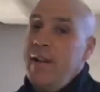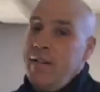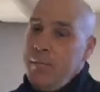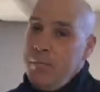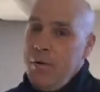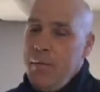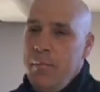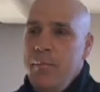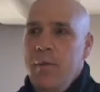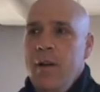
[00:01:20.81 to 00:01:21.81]
That's a
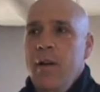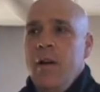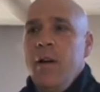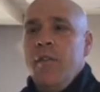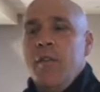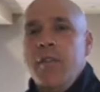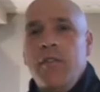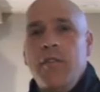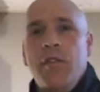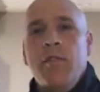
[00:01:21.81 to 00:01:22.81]
problem. So
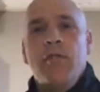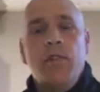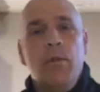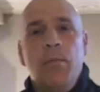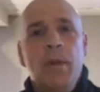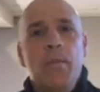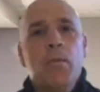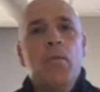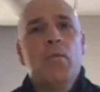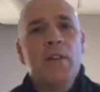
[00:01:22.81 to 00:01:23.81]
this is good for you
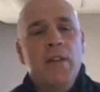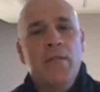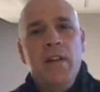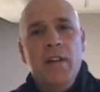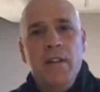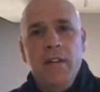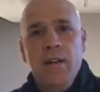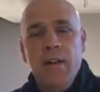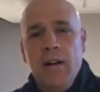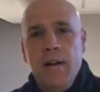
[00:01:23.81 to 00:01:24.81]
people who live in
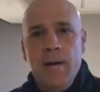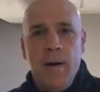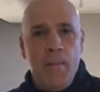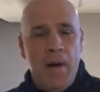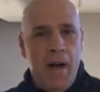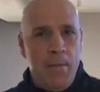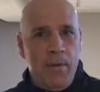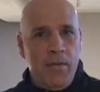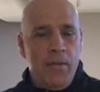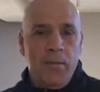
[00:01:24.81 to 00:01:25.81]

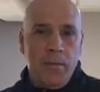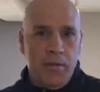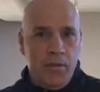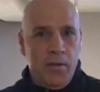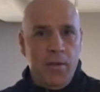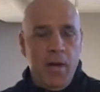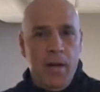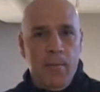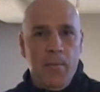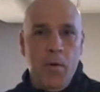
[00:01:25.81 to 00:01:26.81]
apartments, especially
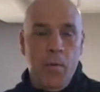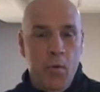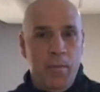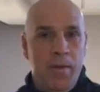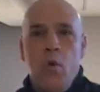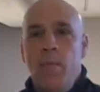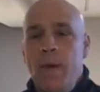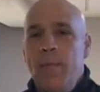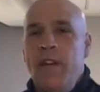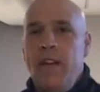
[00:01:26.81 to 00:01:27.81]
women who
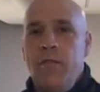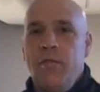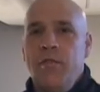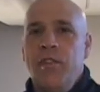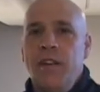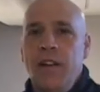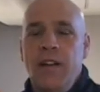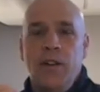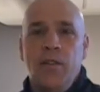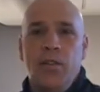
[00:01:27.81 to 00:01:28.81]
might be interested
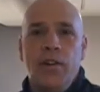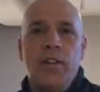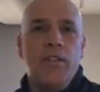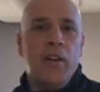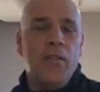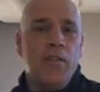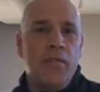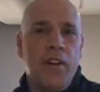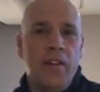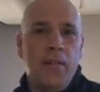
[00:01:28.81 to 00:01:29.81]
in learning
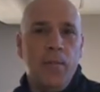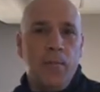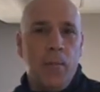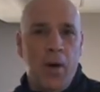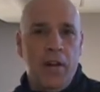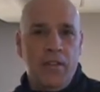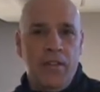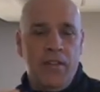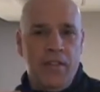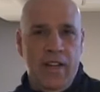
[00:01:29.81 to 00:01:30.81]
self-defense
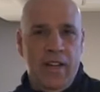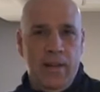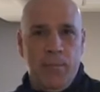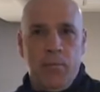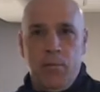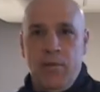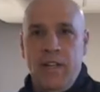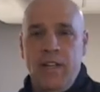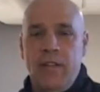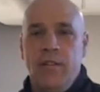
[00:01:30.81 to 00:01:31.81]
boxing stand-up
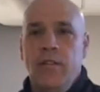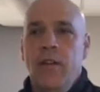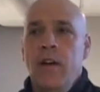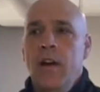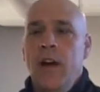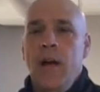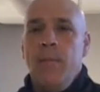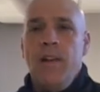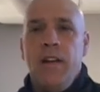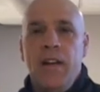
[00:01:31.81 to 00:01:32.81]
routines. I
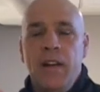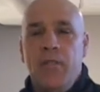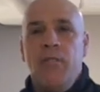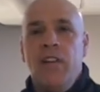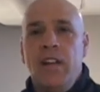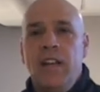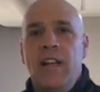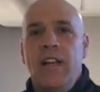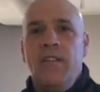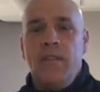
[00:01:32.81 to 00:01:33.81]
mean, it
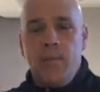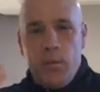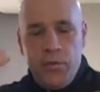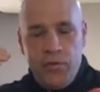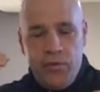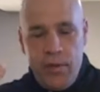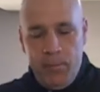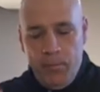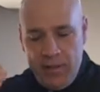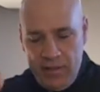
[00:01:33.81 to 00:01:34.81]
really is the most
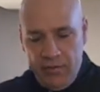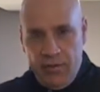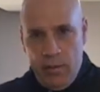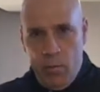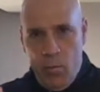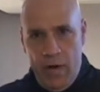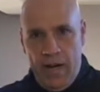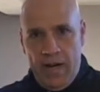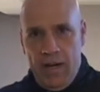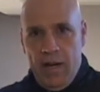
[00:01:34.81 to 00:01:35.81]
simplistic
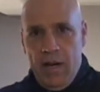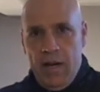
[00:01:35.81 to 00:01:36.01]
way